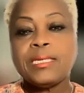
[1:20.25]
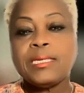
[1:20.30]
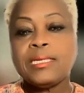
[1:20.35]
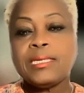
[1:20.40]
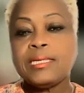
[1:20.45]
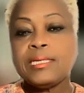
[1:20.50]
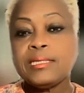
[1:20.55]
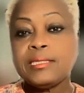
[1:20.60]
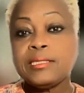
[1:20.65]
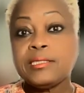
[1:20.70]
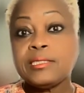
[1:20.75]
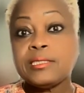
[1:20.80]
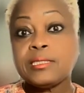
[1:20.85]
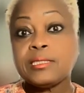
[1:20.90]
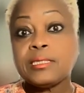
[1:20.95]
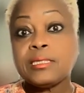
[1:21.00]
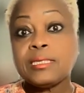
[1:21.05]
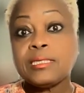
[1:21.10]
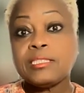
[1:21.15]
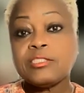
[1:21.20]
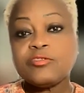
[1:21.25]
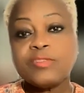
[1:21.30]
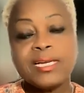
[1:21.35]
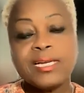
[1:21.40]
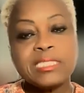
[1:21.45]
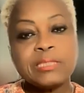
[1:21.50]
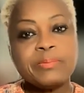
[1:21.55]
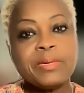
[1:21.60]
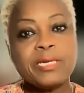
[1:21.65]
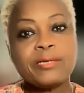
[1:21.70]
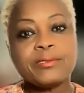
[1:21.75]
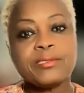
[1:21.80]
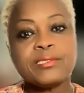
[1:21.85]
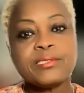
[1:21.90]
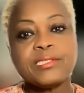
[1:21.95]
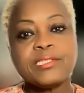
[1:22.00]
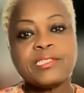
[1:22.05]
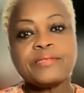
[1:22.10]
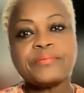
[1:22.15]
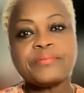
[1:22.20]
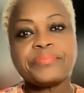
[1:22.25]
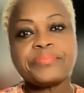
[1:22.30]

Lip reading: is transparency.